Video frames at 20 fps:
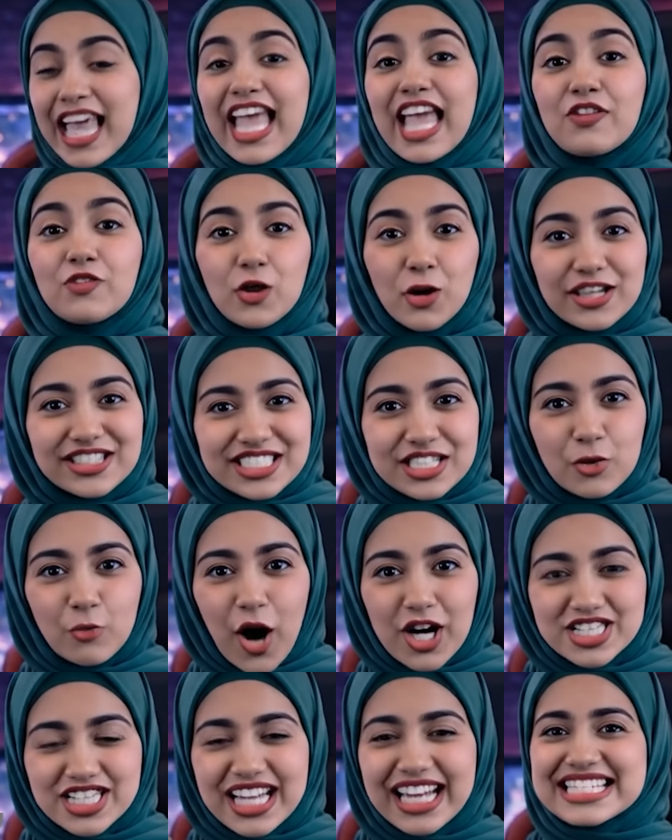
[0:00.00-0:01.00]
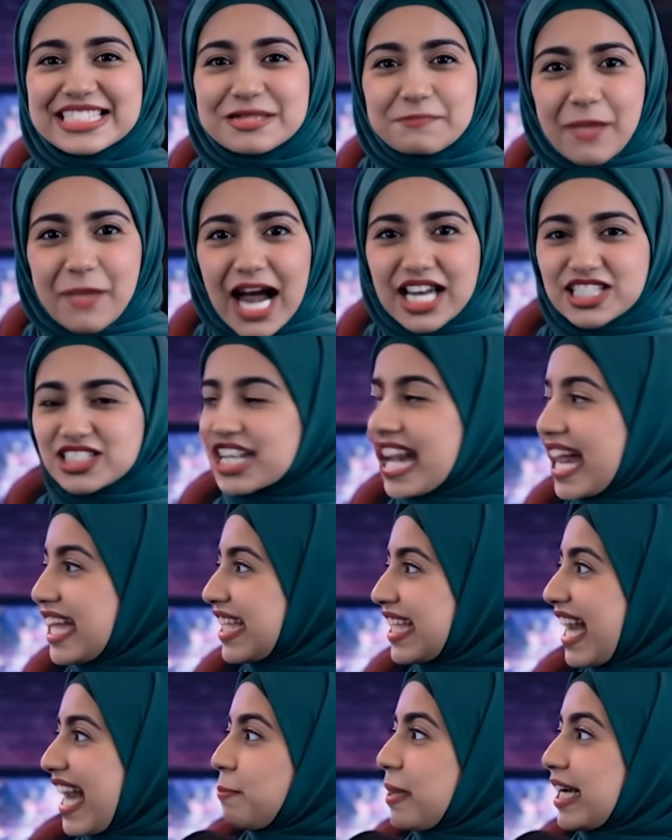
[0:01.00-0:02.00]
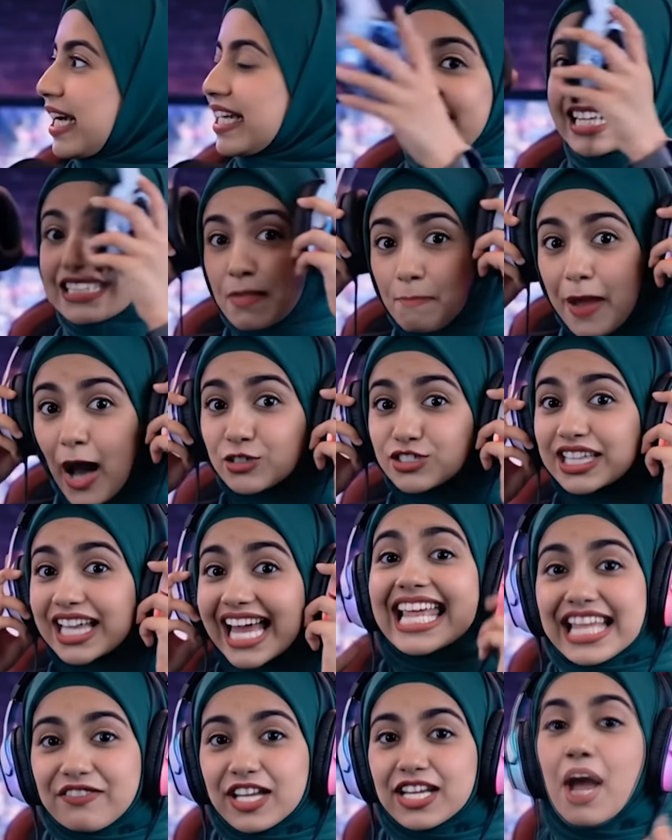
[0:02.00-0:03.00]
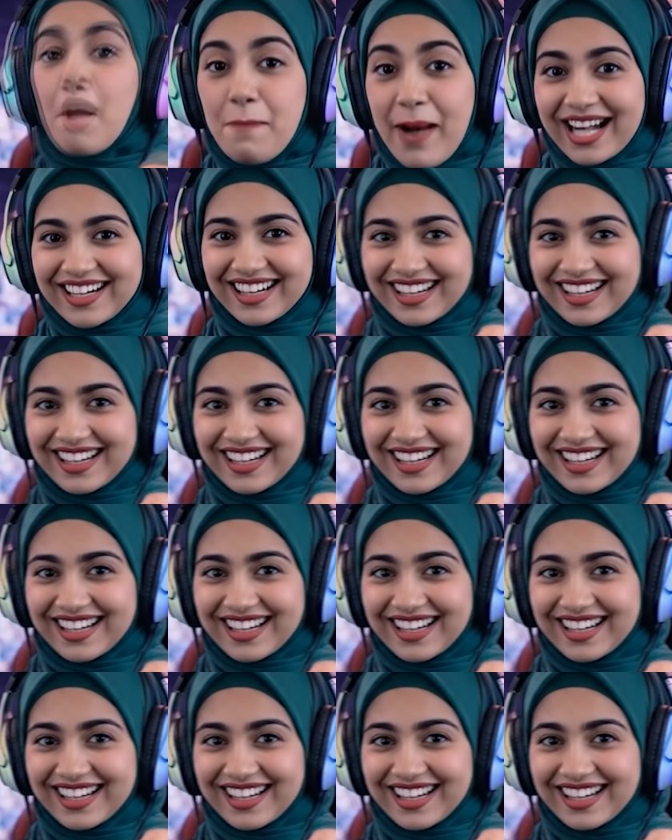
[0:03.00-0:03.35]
If you are still watching, smash that like because it is about to get even better.